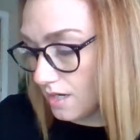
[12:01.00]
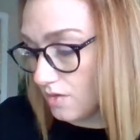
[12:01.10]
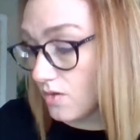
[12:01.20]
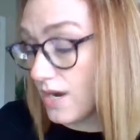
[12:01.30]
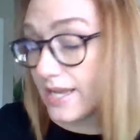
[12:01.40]

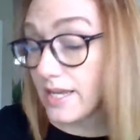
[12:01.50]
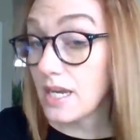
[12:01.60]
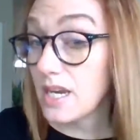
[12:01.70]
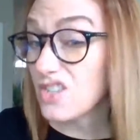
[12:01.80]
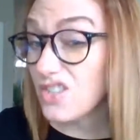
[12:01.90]
All right,
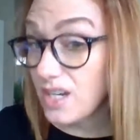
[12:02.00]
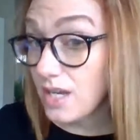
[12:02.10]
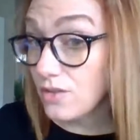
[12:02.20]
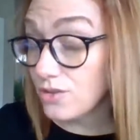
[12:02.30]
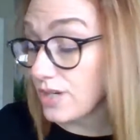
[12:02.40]
here's
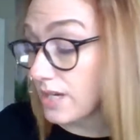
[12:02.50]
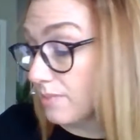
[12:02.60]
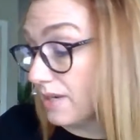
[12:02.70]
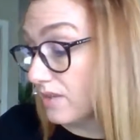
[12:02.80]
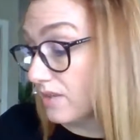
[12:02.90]
another trick
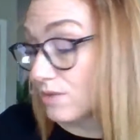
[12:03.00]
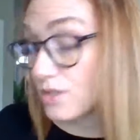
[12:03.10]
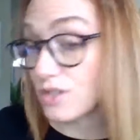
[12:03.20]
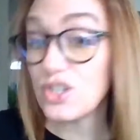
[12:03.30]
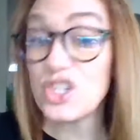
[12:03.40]
about the
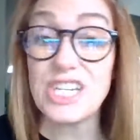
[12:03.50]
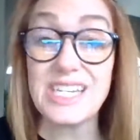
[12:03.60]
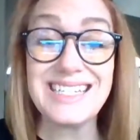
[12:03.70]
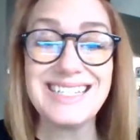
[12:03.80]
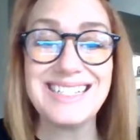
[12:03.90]
word
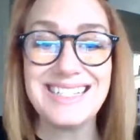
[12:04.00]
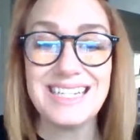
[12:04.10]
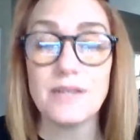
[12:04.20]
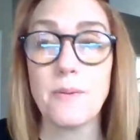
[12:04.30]
cheese.